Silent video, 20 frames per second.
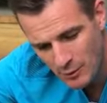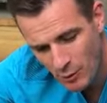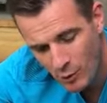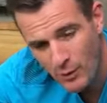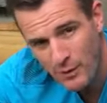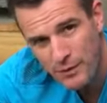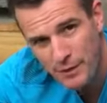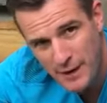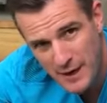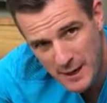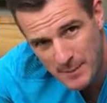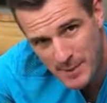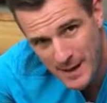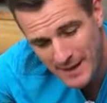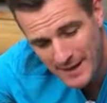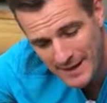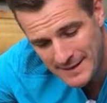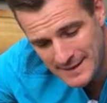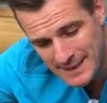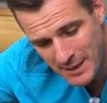or think
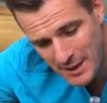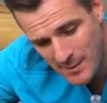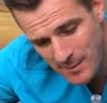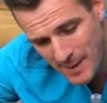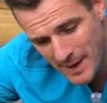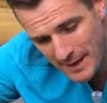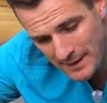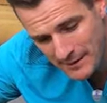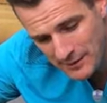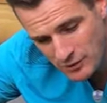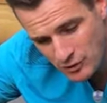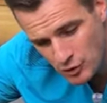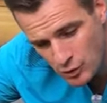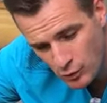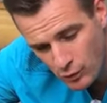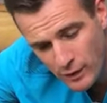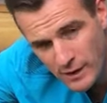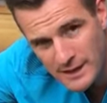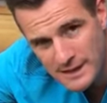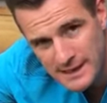about that tummy button
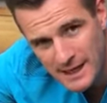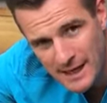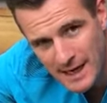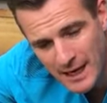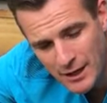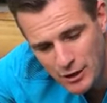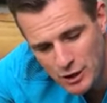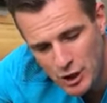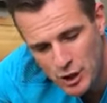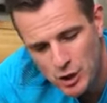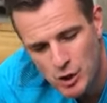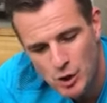drawing down.